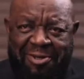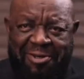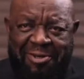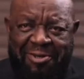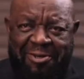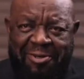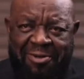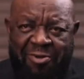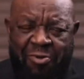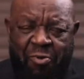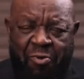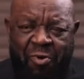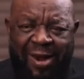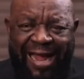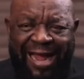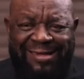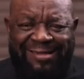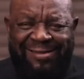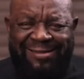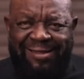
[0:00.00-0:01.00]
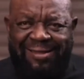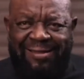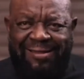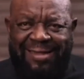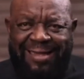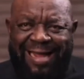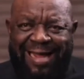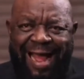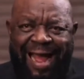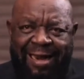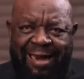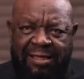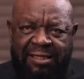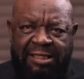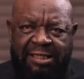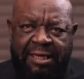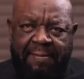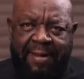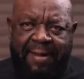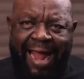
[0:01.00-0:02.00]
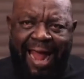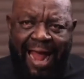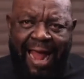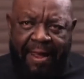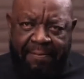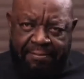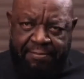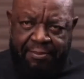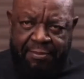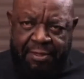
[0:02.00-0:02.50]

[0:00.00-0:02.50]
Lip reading: who assists the Al-Shabaab